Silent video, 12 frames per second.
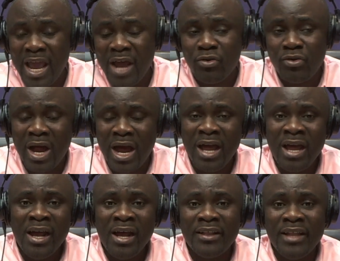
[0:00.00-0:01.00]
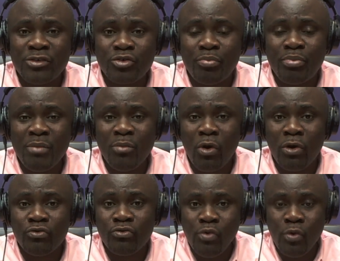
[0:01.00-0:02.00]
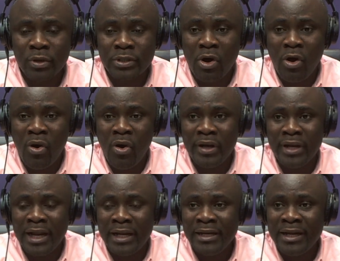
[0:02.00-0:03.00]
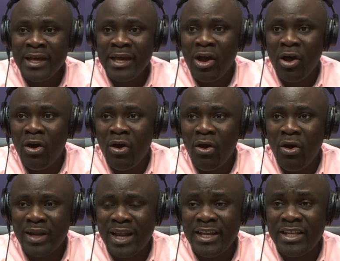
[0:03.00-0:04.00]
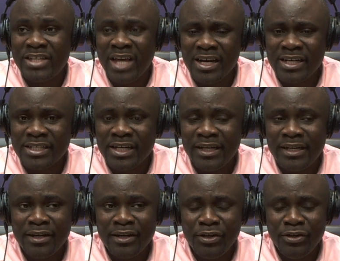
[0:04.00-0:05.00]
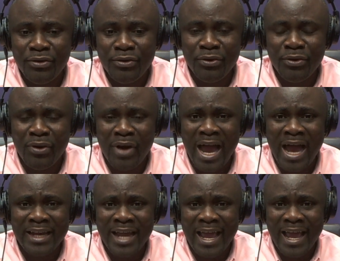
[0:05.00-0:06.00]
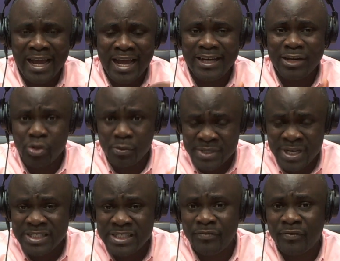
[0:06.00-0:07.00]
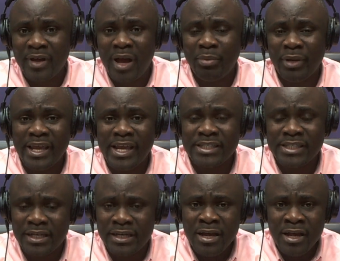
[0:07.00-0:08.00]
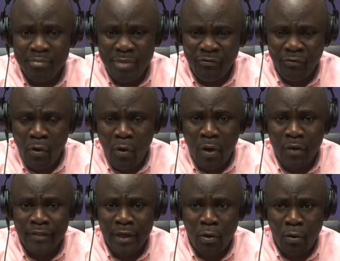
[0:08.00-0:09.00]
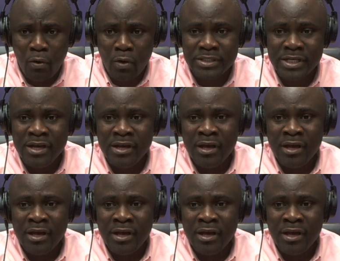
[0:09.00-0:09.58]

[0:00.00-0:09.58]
Enra, the Supreme Court ruled on an injunction, now the substantive application before the court.